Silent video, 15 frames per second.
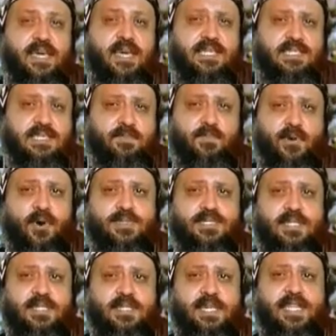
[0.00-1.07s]
is
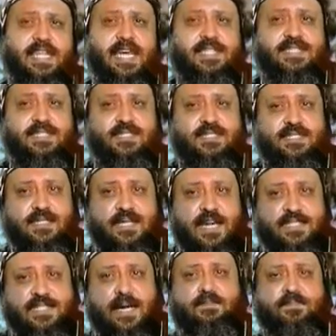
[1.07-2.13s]
important in ad
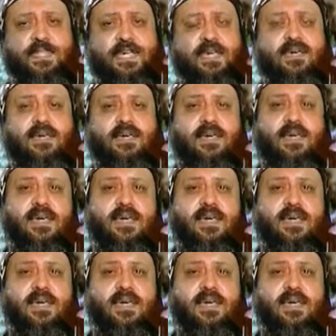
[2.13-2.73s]
adapting